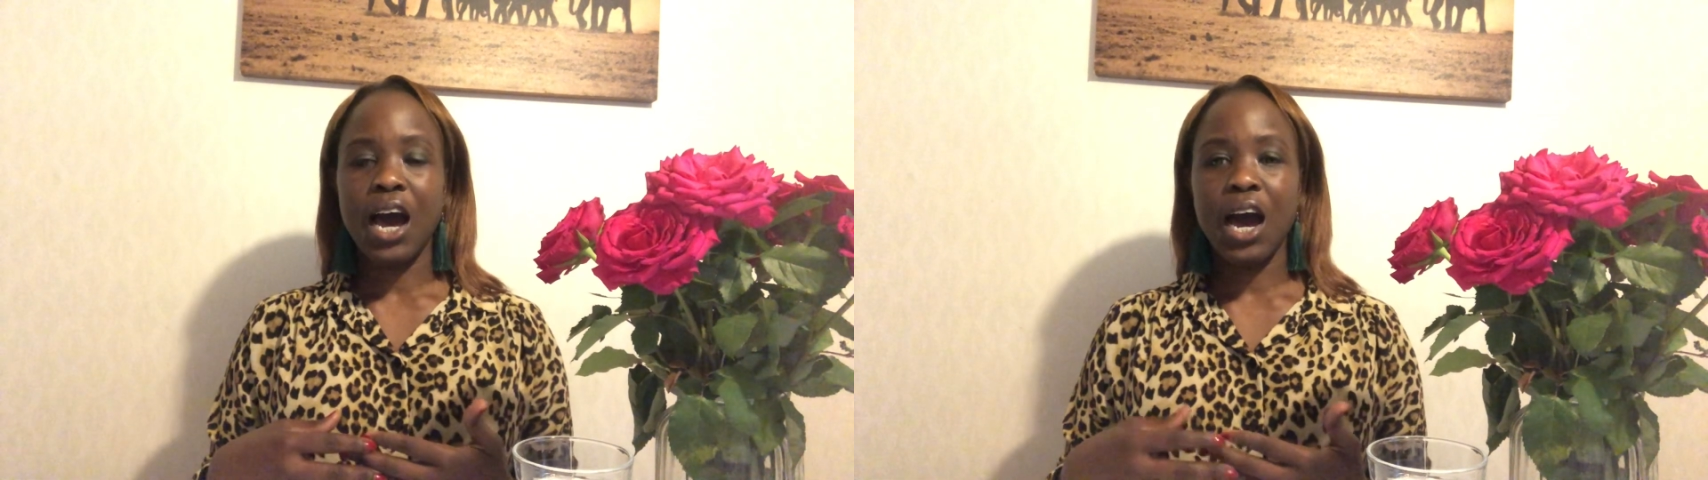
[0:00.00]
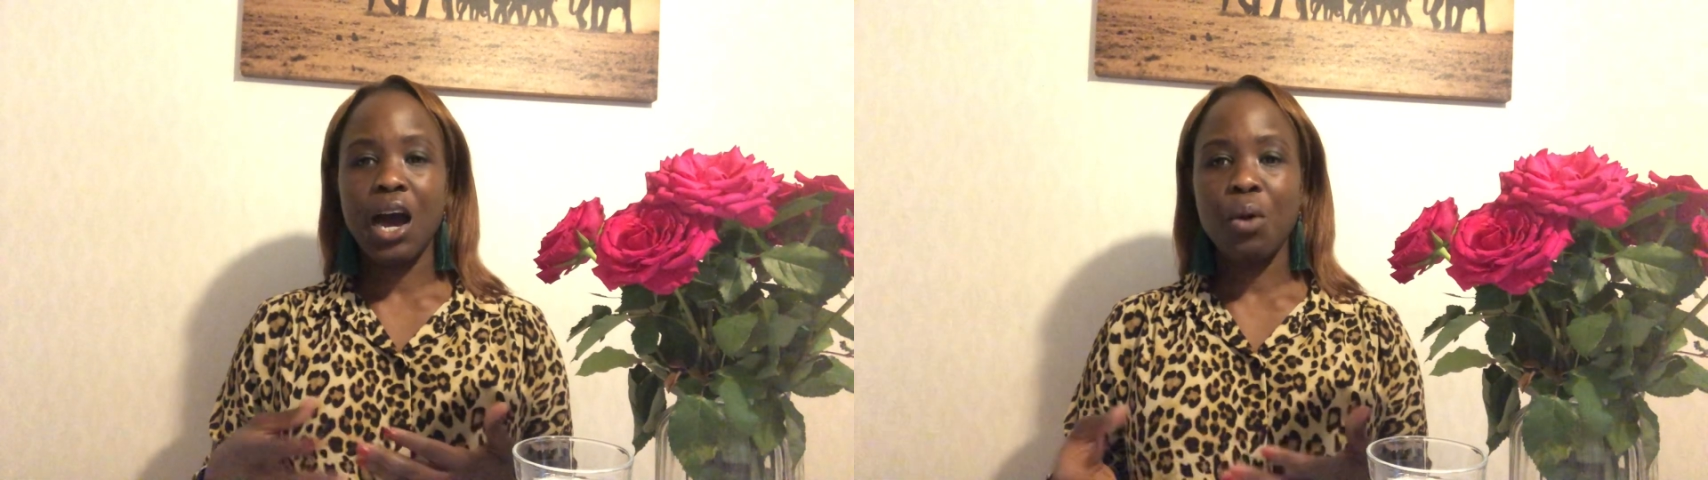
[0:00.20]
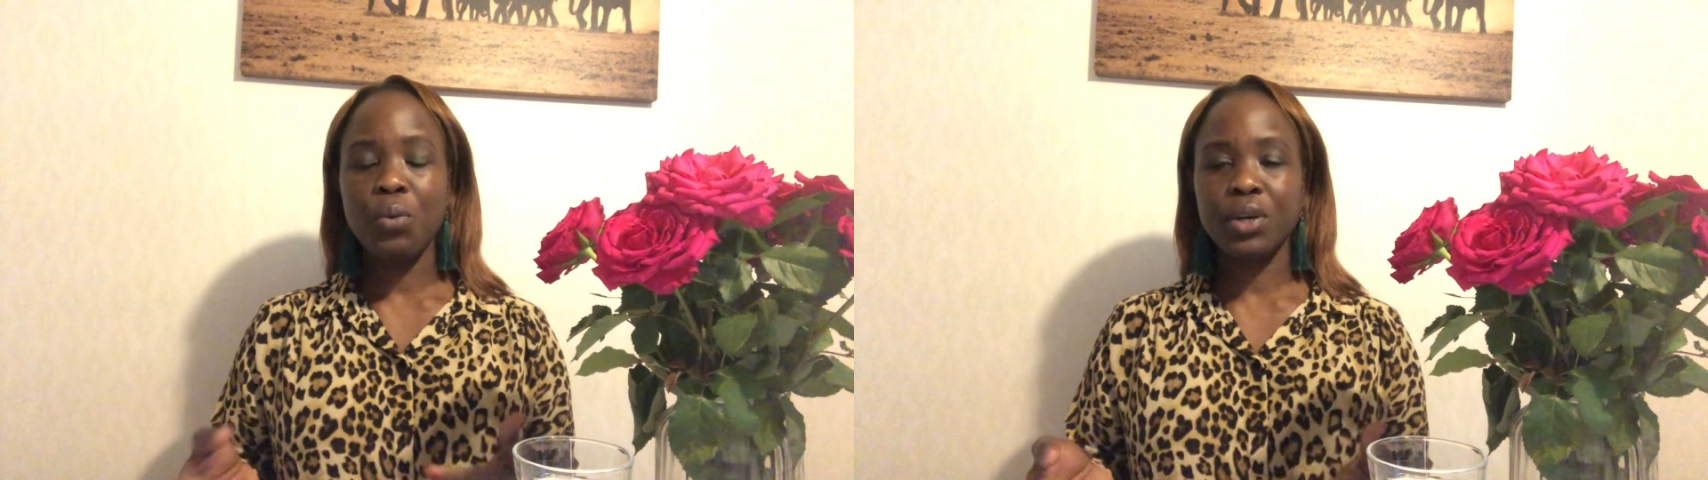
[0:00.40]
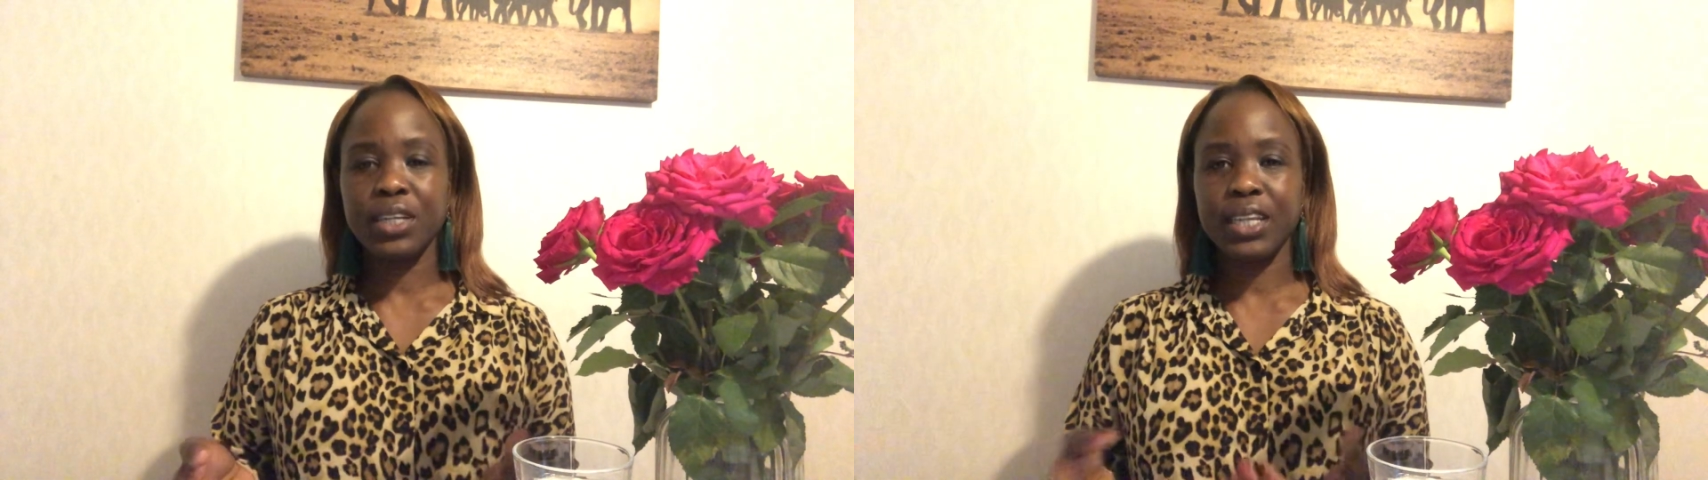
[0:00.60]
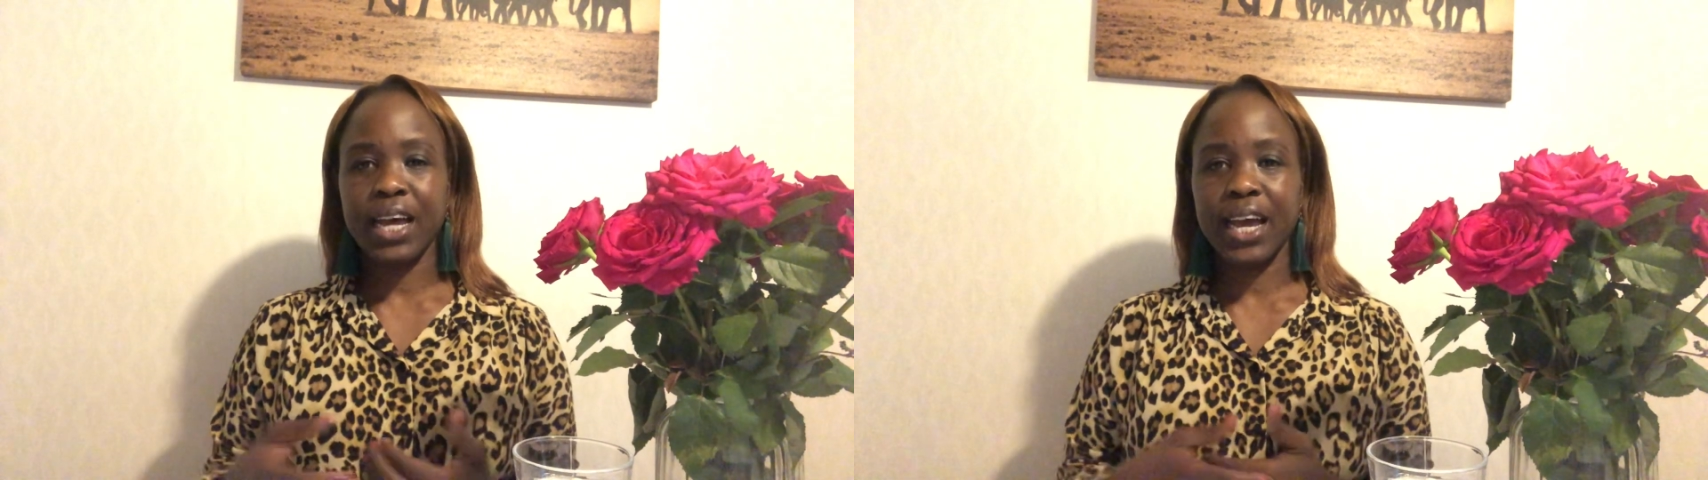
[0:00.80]
I would
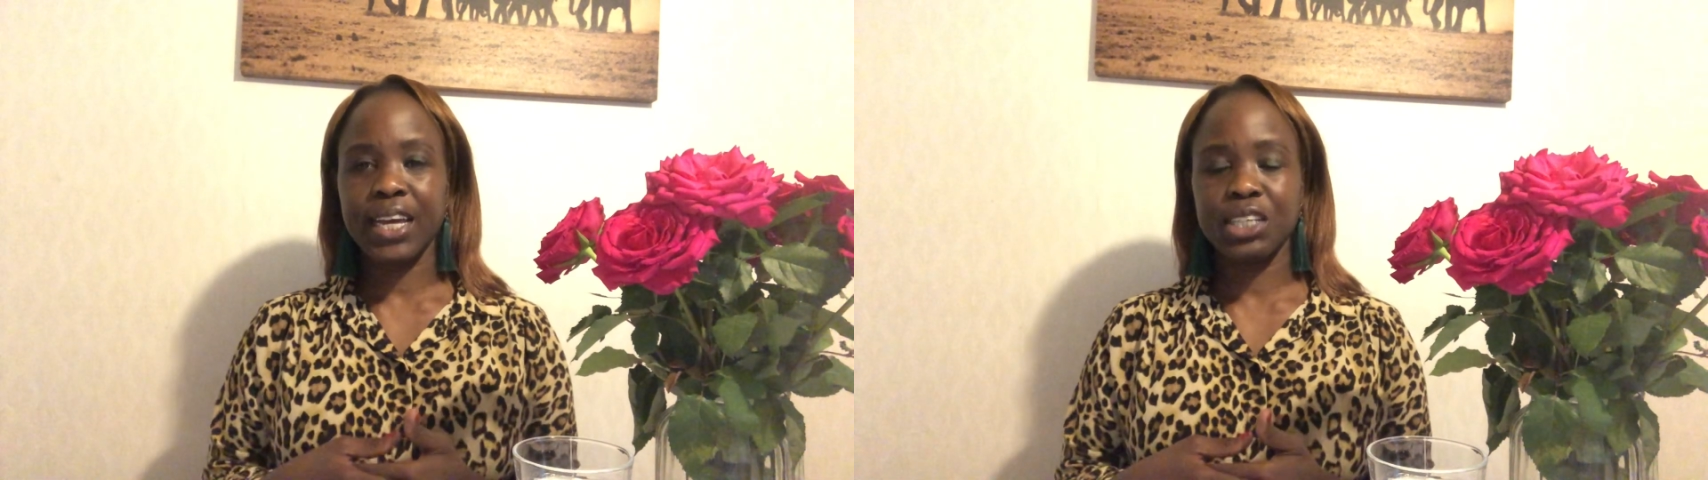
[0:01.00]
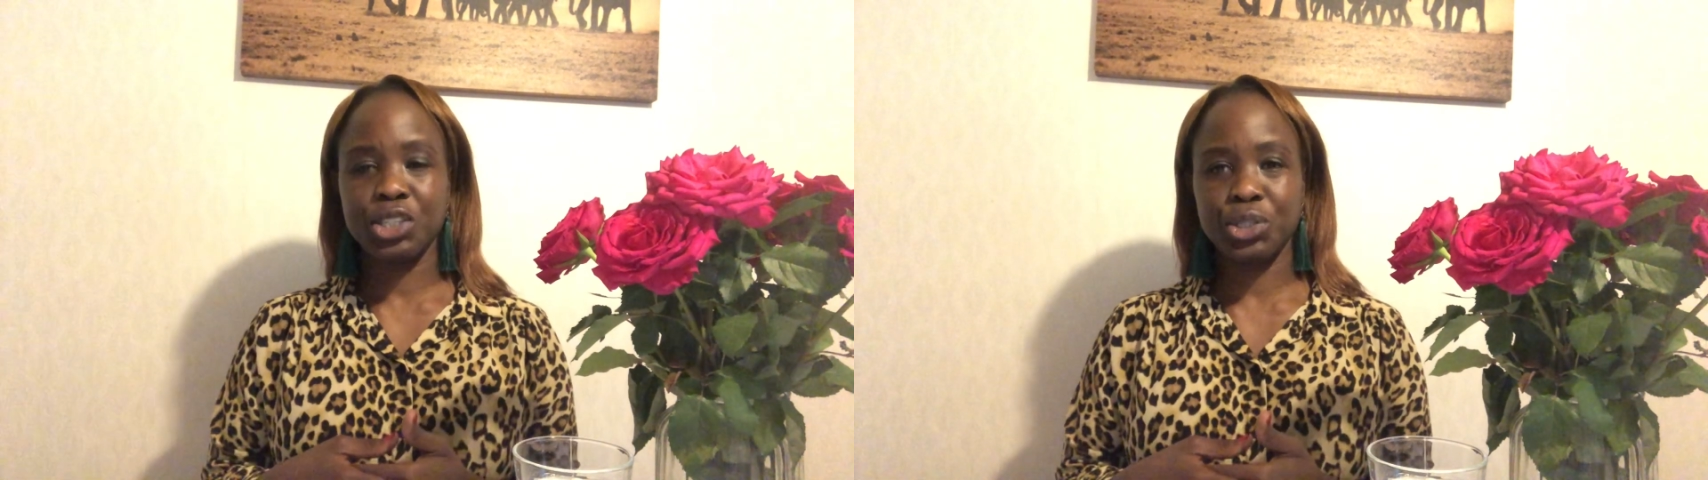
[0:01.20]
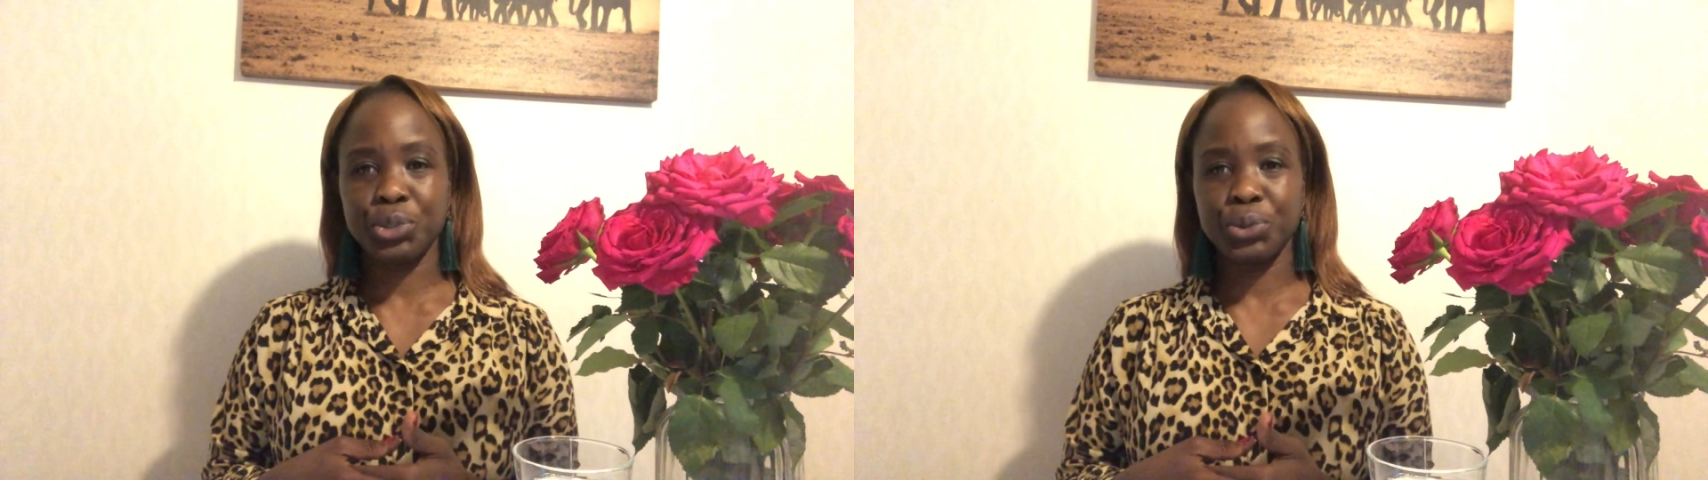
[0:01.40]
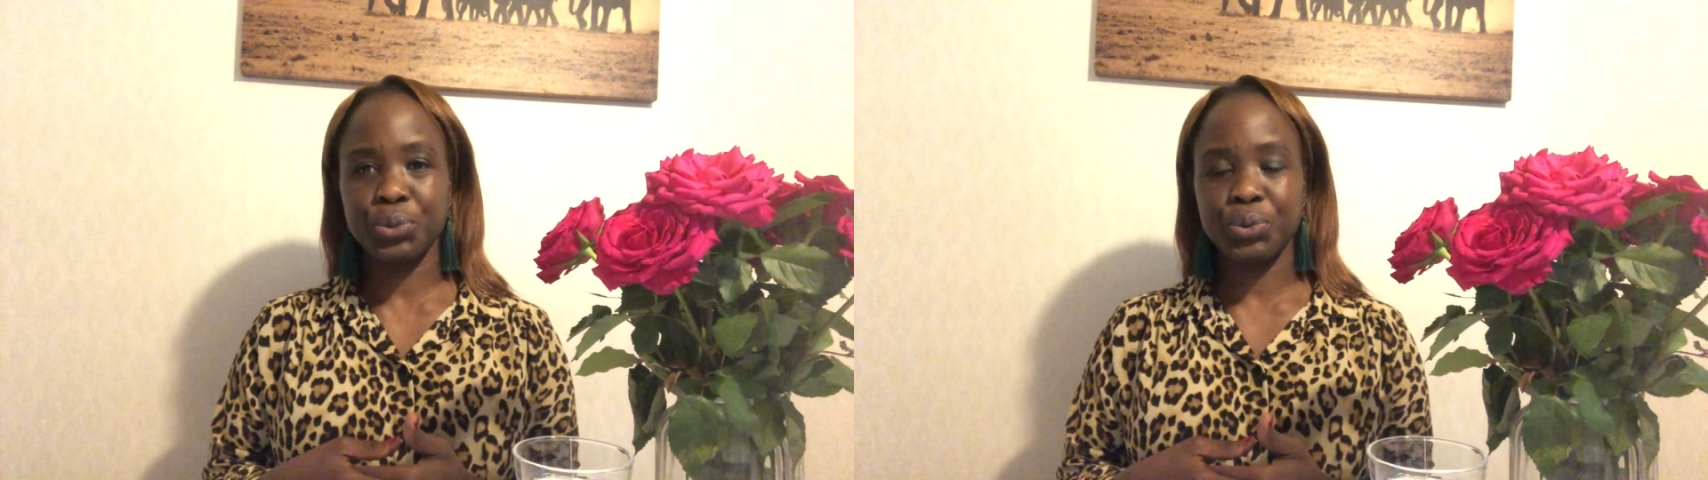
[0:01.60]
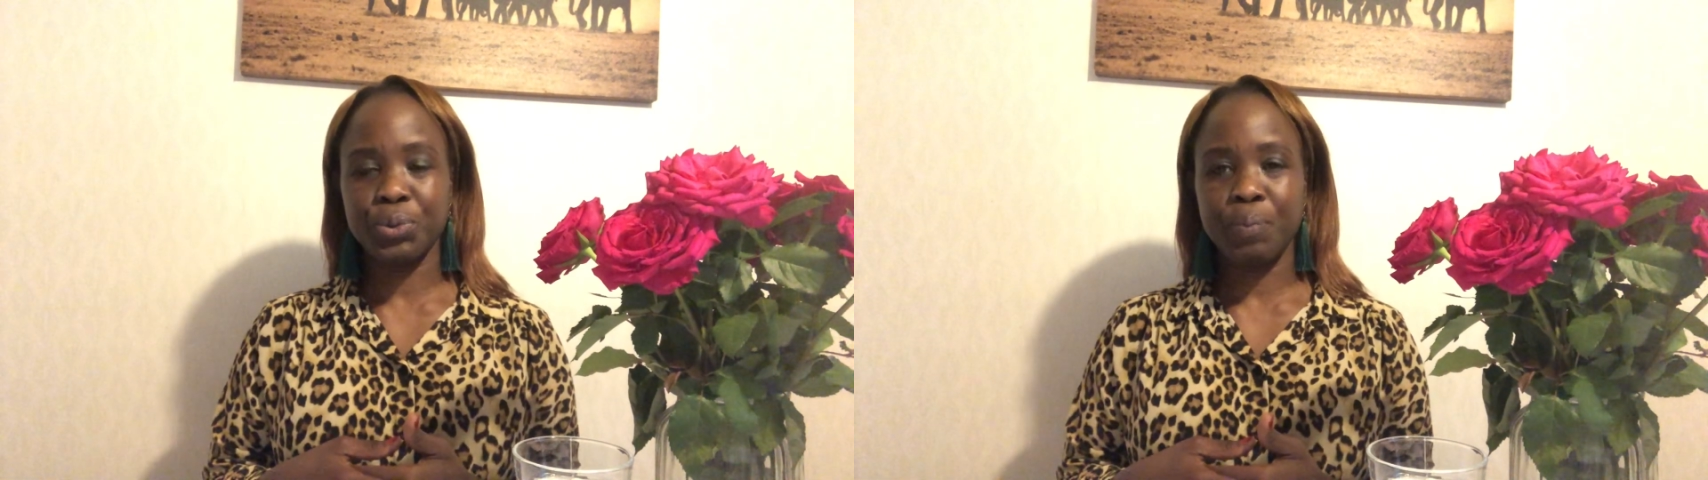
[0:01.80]
like
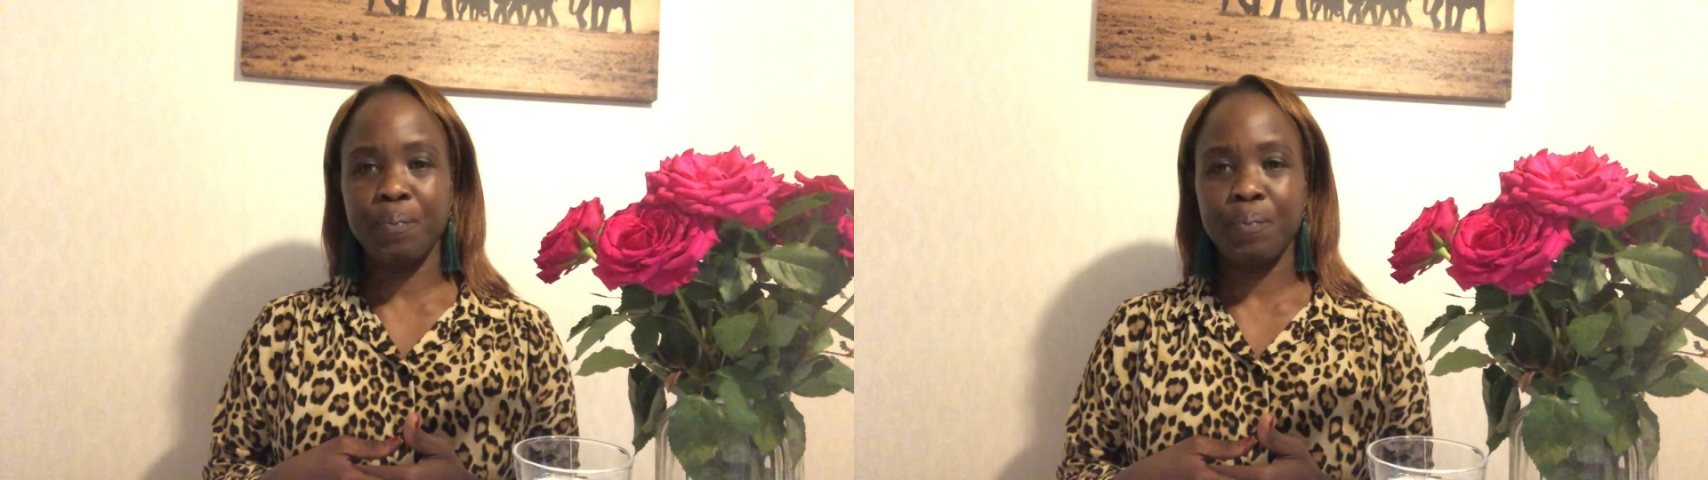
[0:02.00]
to